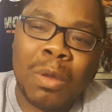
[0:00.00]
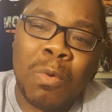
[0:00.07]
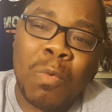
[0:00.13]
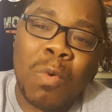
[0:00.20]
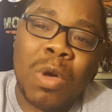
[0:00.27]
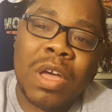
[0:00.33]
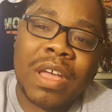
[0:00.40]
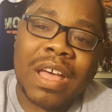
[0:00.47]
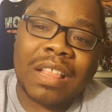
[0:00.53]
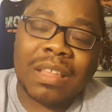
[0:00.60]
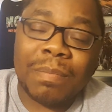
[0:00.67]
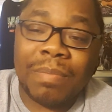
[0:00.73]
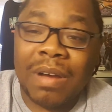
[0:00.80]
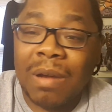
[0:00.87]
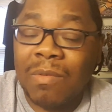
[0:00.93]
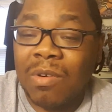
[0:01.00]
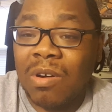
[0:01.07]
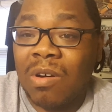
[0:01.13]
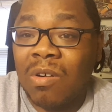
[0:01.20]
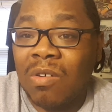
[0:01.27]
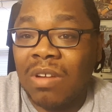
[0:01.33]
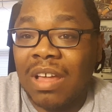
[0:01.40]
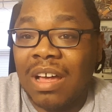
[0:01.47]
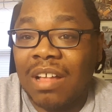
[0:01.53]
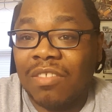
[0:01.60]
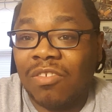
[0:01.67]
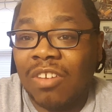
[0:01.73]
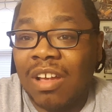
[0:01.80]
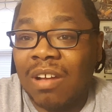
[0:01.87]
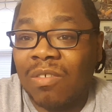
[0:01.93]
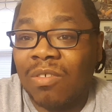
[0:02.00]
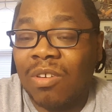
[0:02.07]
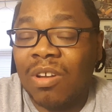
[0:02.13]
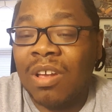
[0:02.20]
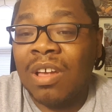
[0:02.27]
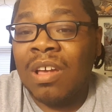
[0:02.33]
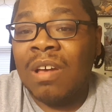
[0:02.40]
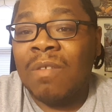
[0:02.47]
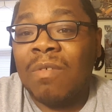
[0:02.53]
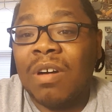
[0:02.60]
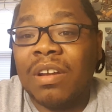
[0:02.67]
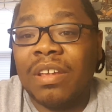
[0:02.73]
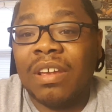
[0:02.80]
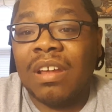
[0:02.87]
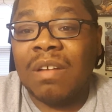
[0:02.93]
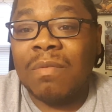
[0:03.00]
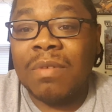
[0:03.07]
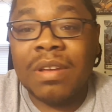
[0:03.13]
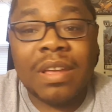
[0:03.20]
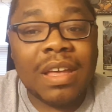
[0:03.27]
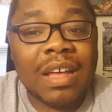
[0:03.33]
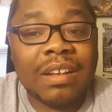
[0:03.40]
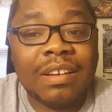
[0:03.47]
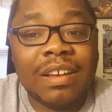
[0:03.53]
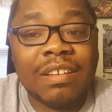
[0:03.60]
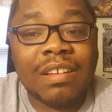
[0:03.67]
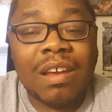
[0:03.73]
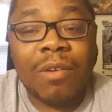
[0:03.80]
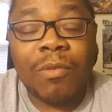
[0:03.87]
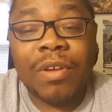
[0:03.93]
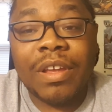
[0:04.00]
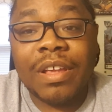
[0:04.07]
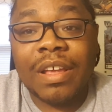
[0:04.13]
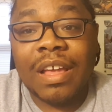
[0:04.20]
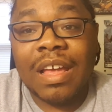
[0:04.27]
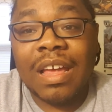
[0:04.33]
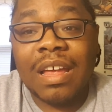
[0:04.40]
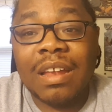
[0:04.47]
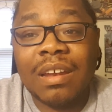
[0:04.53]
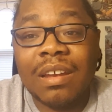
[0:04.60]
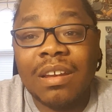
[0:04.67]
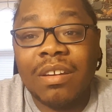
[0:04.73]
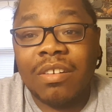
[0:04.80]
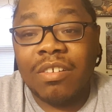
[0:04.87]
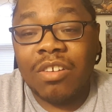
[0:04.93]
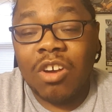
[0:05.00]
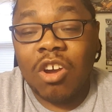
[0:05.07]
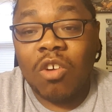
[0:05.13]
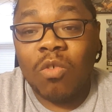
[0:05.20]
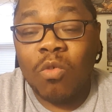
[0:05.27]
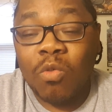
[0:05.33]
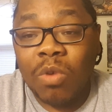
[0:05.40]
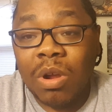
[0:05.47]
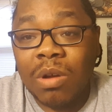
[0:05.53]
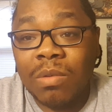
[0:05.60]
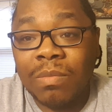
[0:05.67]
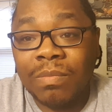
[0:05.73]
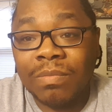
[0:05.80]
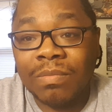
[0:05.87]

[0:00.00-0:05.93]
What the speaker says: one got the power of a whole lot of chakra, while the other one got the Sharingan. Naruto,